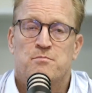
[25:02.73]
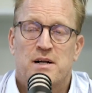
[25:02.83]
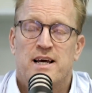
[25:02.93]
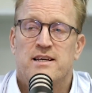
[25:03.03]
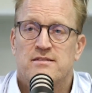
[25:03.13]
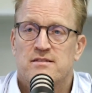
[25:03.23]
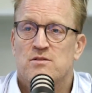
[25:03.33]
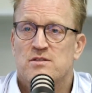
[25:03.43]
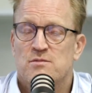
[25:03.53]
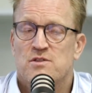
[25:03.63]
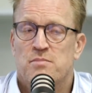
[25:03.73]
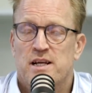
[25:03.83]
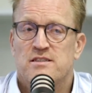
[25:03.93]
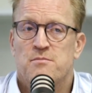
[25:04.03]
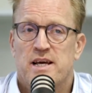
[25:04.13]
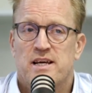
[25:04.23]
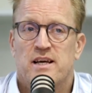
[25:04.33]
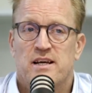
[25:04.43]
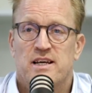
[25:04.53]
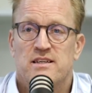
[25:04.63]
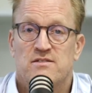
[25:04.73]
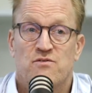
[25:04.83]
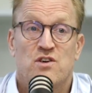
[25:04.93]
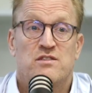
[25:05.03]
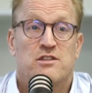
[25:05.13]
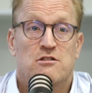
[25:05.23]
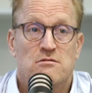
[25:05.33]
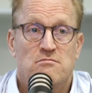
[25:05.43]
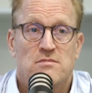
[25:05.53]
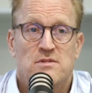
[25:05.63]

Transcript: place in terms of placemaking is vertical,